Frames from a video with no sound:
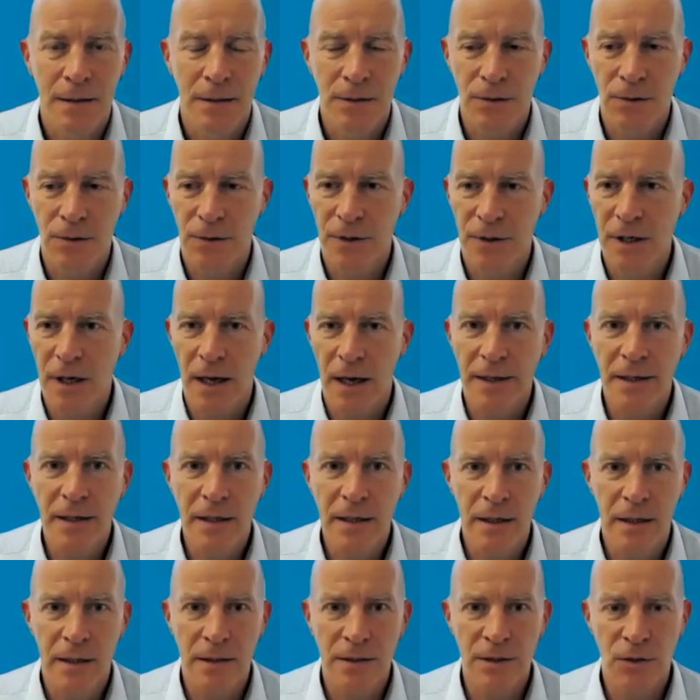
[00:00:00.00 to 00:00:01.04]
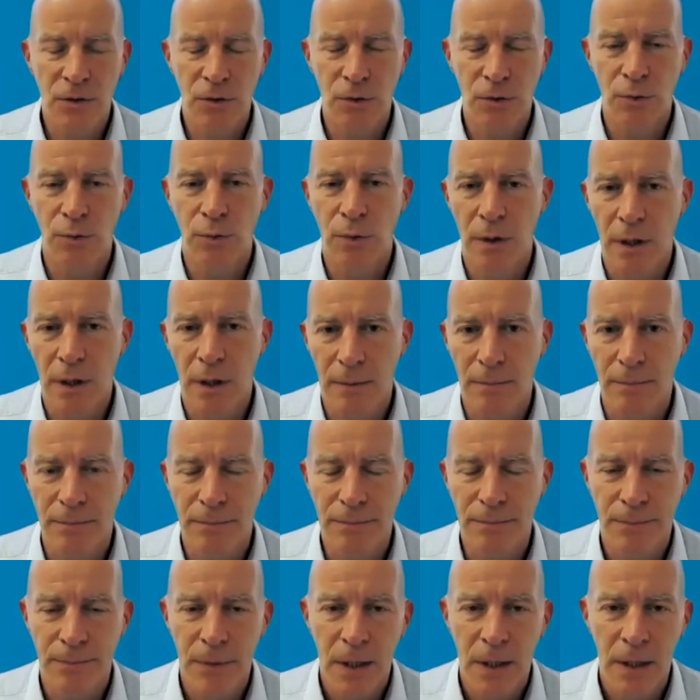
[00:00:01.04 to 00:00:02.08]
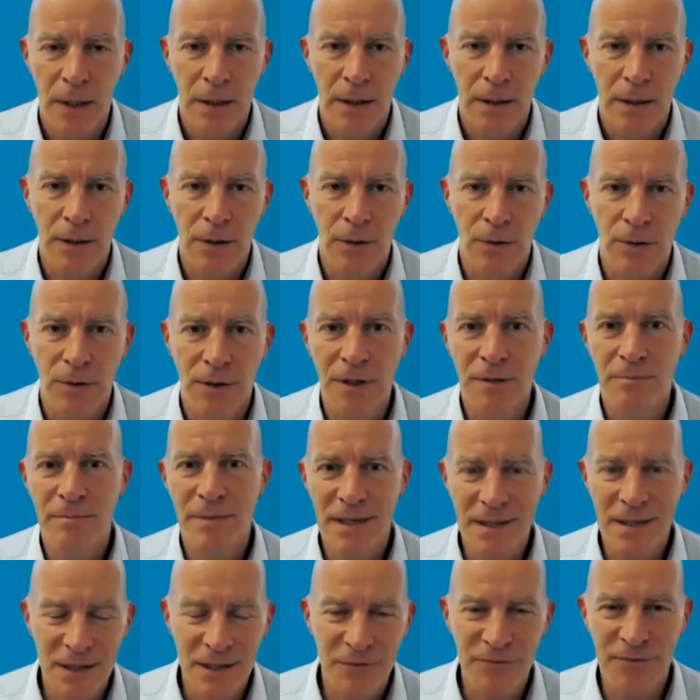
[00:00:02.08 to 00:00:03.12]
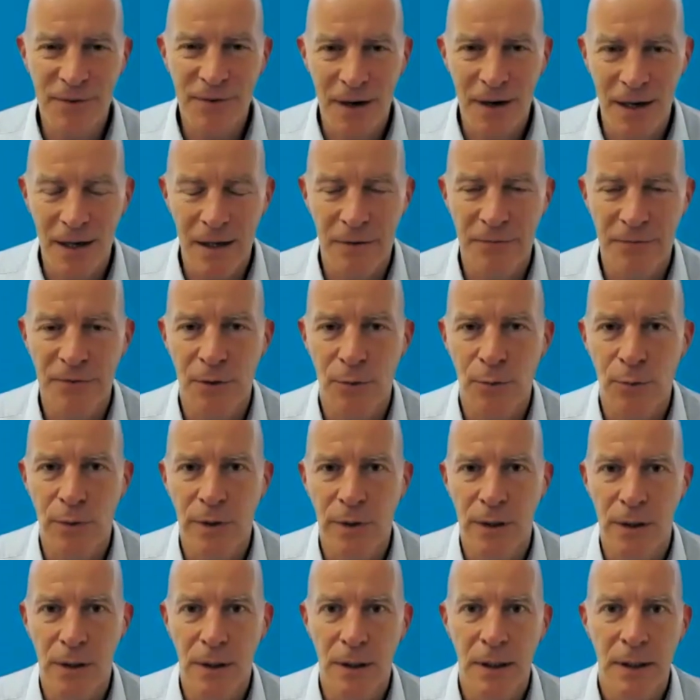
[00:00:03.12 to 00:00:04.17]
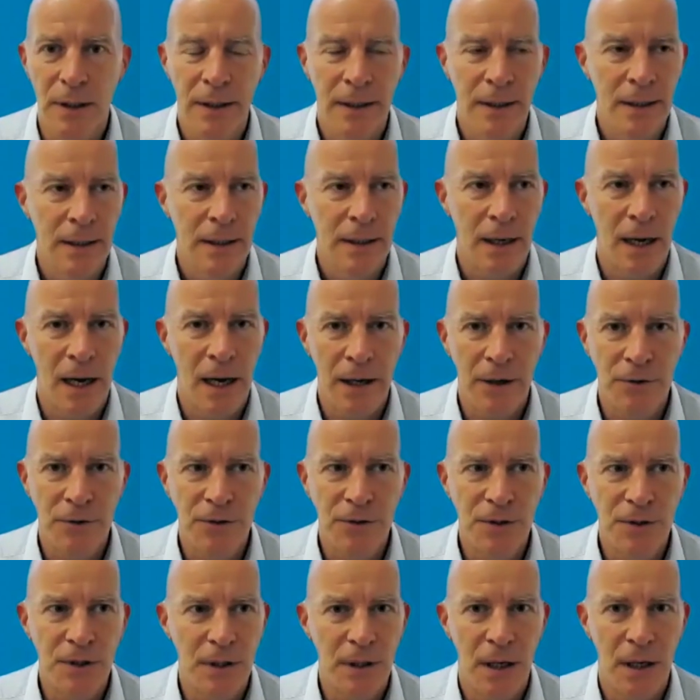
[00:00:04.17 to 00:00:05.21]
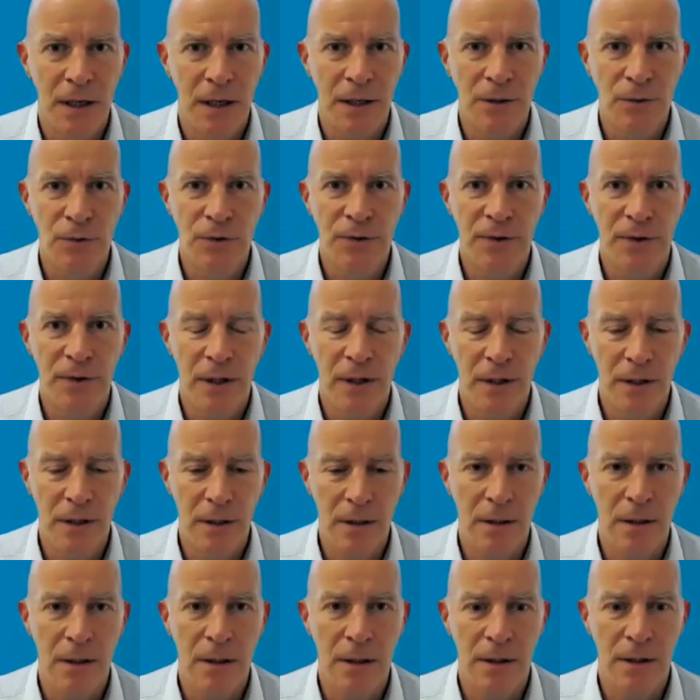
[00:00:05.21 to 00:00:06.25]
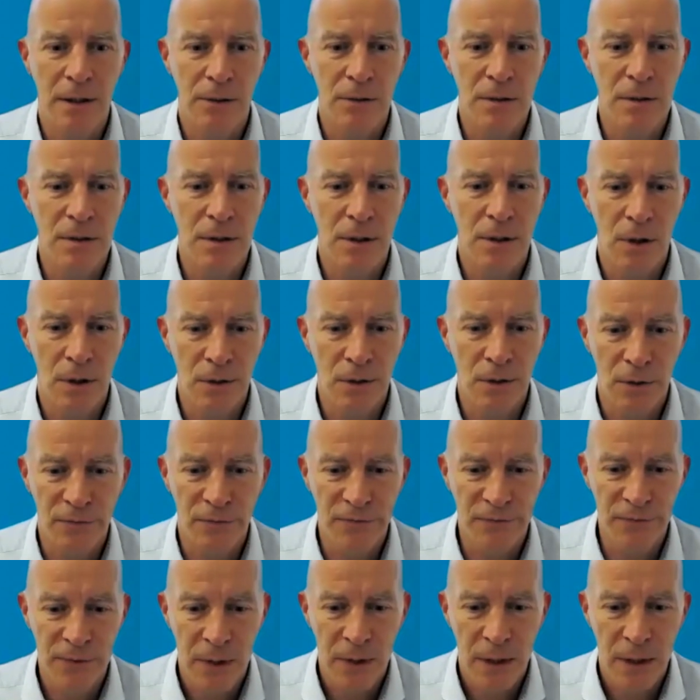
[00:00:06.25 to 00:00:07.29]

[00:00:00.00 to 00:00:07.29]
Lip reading: So the idea is to, demystify, if you will, hydrogen. I do think there is a lot of,